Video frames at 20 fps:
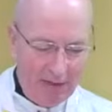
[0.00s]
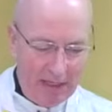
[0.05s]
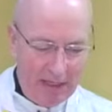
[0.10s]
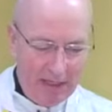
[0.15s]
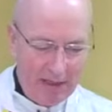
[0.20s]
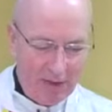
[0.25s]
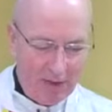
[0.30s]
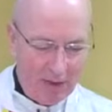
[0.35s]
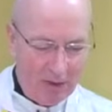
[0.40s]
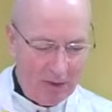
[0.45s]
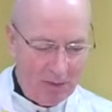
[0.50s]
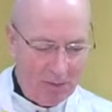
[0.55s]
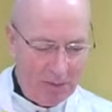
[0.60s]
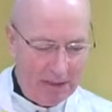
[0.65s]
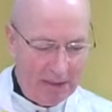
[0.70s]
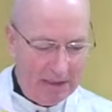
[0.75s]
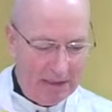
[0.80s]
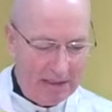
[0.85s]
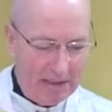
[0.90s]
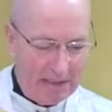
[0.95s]
that just
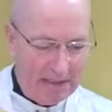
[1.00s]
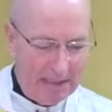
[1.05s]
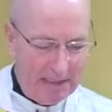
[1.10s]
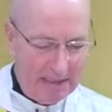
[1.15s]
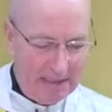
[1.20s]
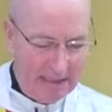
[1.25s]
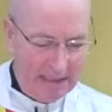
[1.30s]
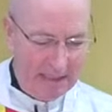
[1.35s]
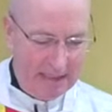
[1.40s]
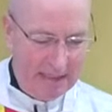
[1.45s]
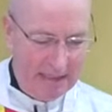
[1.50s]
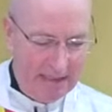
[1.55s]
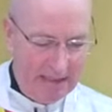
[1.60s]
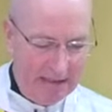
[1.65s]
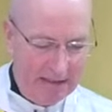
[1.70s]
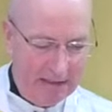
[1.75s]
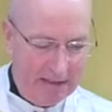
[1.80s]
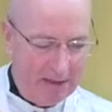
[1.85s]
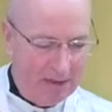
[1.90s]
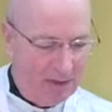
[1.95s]
because I said
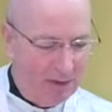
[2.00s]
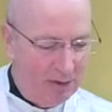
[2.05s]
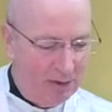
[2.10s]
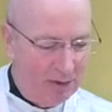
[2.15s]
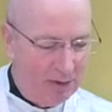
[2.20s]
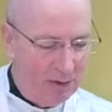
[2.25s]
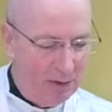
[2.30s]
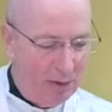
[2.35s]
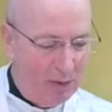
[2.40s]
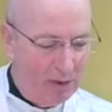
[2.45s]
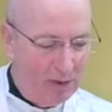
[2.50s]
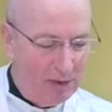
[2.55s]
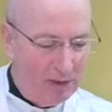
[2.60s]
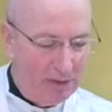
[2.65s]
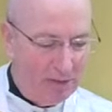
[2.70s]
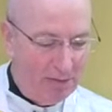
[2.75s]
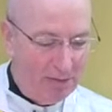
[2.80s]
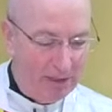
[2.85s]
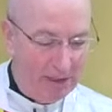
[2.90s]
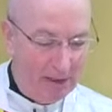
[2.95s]
I saw you under
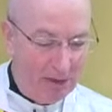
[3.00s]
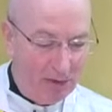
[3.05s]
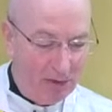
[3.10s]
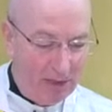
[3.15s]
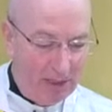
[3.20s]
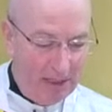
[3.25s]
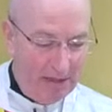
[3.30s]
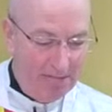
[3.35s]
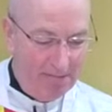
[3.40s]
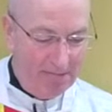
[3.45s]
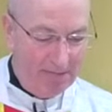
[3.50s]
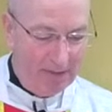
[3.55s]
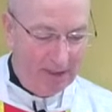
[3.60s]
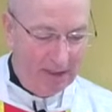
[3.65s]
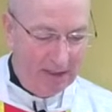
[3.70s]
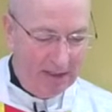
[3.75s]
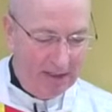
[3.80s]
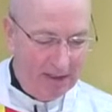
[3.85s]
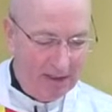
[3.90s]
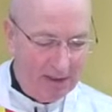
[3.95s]
the fig tree?
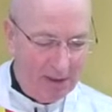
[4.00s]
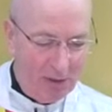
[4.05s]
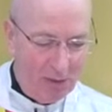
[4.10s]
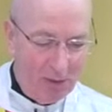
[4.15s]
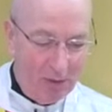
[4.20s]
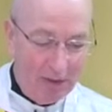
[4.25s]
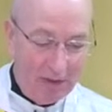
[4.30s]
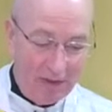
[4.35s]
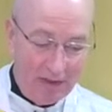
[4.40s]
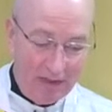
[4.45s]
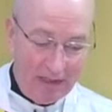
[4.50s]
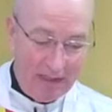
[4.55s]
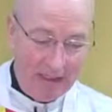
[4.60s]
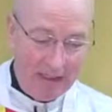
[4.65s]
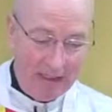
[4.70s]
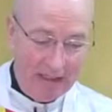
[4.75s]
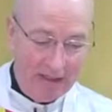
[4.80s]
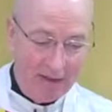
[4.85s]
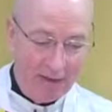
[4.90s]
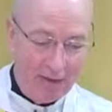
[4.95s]
You will
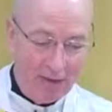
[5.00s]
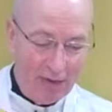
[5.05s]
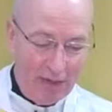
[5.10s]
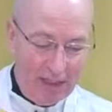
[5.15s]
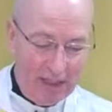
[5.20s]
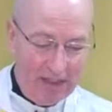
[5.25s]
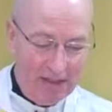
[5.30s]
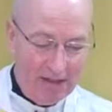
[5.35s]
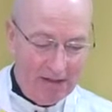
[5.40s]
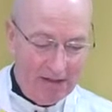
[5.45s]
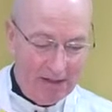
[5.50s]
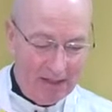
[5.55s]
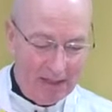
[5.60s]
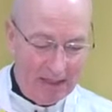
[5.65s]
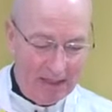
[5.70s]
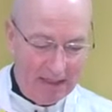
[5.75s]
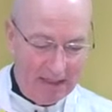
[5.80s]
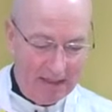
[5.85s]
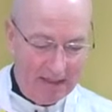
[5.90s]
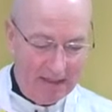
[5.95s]
see greater
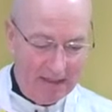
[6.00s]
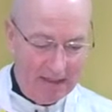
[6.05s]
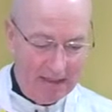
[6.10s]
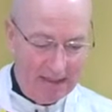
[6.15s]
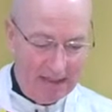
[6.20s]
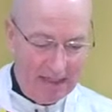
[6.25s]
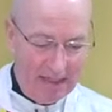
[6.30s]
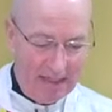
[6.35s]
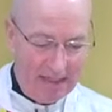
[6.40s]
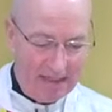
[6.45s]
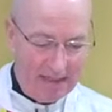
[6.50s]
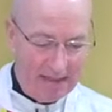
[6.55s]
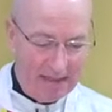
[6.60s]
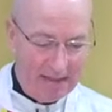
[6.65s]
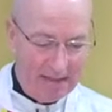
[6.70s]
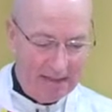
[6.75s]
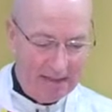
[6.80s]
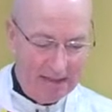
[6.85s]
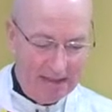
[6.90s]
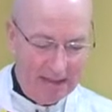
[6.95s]
things than that."
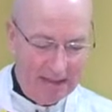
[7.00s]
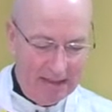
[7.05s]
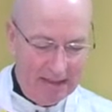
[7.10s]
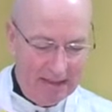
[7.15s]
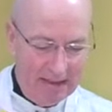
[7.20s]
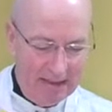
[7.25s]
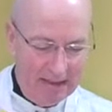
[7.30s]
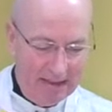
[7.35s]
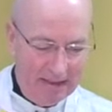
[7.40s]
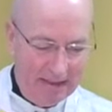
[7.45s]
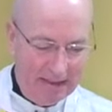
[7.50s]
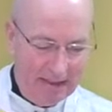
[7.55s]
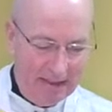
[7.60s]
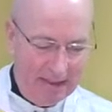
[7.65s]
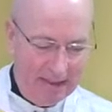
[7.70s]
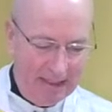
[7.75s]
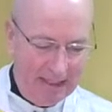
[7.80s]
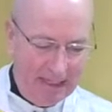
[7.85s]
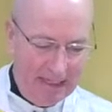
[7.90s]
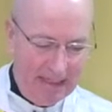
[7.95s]
And
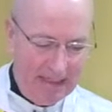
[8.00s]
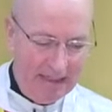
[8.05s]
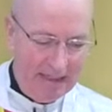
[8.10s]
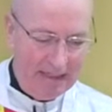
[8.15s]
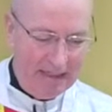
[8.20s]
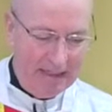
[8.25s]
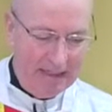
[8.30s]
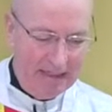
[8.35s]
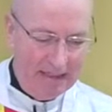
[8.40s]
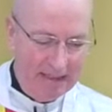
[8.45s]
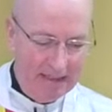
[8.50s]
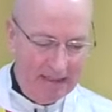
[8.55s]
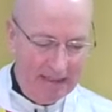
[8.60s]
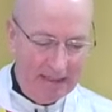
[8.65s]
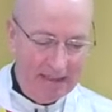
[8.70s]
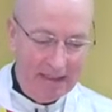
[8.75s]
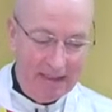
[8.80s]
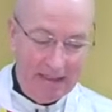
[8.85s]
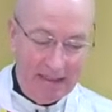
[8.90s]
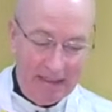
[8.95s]
then he added,
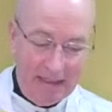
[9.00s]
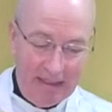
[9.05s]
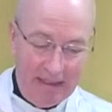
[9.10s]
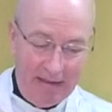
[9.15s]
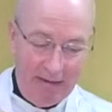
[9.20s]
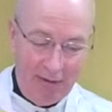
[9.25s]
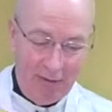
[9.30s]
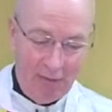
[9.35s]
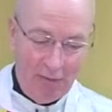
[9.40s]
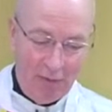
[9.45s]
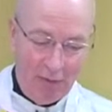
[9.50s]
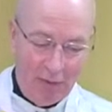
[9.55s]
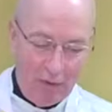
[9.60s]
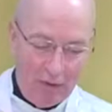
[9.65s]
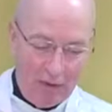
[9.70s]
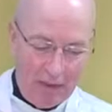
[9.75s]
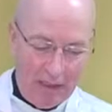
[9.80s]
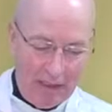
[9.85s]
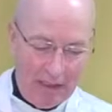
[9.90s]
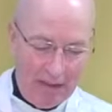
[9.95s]
"I tell you
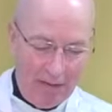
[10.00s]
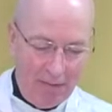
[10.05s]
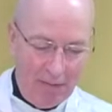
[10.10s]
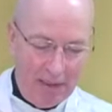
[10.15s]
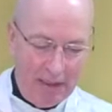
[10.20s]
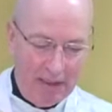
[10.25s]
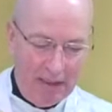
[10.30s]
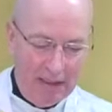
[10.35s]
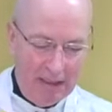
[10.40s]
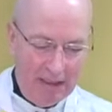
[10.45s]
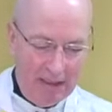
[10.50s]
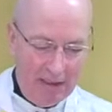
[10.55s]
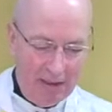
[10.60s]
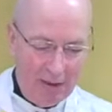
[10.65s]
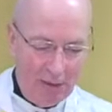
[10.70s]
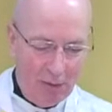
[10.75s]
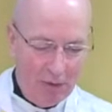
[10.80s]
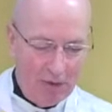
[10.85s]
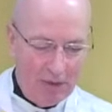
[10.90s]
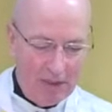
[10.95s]
most solemnly,
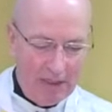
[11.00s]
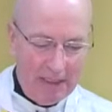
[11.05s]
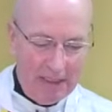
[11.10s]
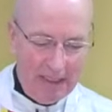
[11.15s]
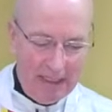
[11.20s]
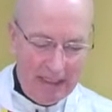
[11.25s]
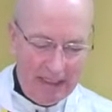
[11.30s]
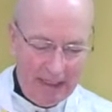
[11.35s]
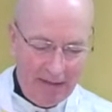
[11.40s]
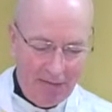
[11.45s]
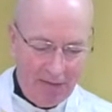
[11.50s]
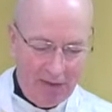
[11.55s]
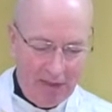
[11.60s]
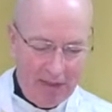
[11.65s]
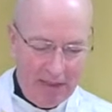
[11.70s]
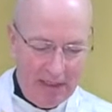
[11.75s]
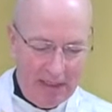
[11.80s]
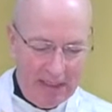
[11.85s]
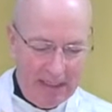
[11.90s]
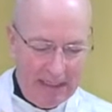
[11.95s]
you will see
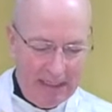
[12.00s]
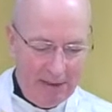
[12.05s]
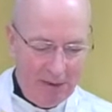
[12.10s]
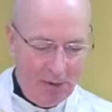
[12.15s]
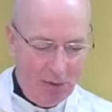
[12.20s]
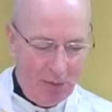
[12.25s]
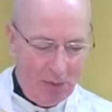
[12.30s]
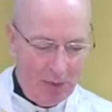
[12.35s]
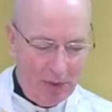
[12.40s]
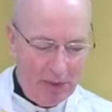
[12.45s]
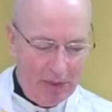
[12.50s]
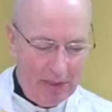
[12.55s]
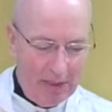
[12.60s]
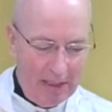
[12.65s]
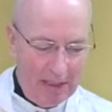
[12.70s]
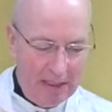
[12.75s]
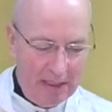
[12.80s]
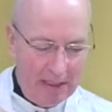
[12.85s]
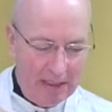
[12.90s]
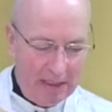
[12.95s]
heaven laid open,
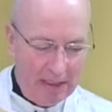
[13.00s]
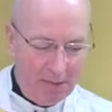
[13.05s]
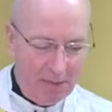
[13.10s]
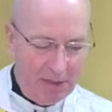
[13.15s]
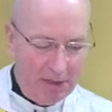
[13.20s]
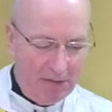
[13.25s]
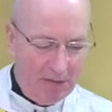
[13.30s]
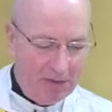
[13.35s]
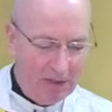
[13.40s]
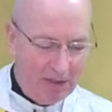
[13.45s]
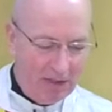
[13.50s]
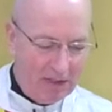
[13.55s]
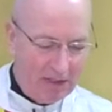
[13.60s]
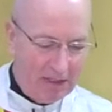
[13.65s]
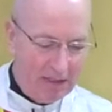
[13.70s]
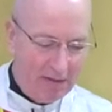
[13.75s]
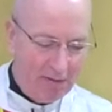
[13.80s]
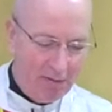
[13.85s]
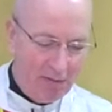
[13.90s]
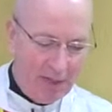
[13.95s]
and above the
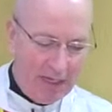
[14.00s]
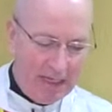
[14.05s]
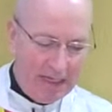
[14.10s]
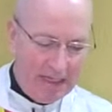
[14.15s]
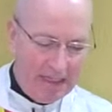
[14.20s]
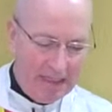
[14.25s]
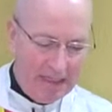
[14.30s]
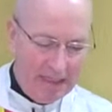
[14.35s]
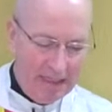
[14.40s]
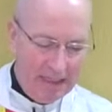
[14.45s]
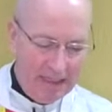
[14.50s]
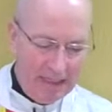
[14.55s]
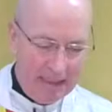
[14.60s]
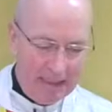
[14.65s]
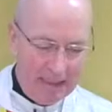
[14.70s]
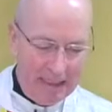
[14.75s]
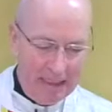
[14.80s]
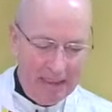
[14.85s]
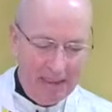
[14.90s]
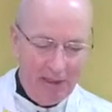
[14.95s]
Son of Man,
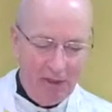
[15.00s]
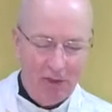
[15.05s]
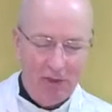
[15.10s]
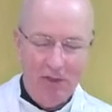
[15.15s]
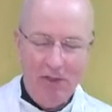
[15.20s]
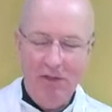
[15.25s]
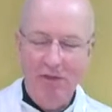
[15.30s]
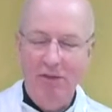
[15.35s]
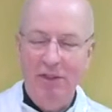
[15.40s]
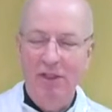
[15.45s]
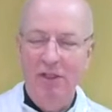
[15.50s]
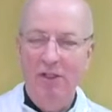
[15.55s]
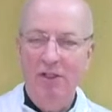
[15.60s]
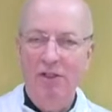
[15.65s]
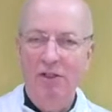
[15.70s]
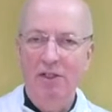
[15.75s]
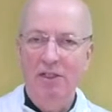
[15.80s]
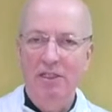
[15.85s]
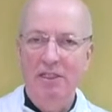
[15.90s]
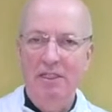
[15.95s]
the angels of
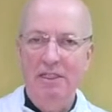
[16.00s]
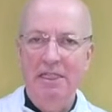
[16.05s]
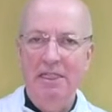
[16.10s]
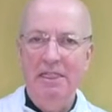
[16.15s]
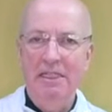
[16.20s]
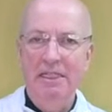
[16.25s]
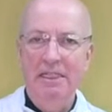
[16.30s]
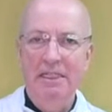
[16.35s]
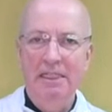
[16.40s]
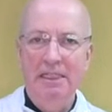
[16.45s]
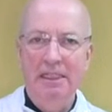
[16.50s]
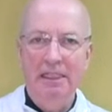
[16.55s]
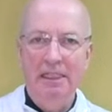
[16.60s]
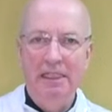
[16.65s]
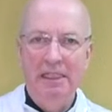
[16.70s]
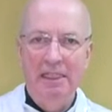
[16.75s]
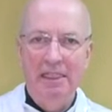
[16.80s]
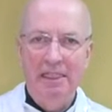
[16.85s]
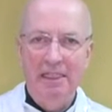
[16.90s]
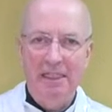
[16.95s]
God ascending
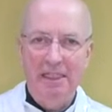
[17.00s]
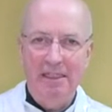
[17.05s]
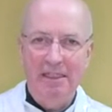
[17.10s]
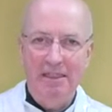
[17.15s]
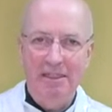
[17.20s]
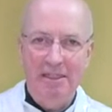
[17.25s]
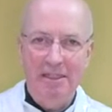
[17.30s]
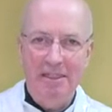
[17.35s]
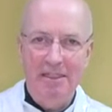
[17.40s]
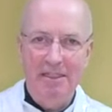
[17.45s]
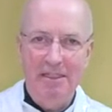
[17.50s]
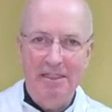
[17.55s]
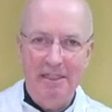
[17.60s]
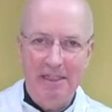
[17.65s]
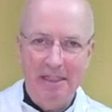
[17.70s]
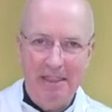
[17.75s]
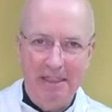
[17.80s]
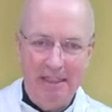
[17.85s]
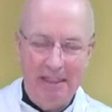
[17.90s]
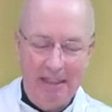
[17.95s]
and
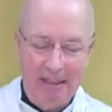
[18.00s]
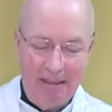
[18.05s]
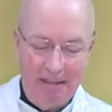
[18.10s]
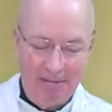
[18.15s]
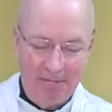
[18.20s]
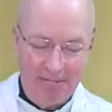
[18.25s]
descending."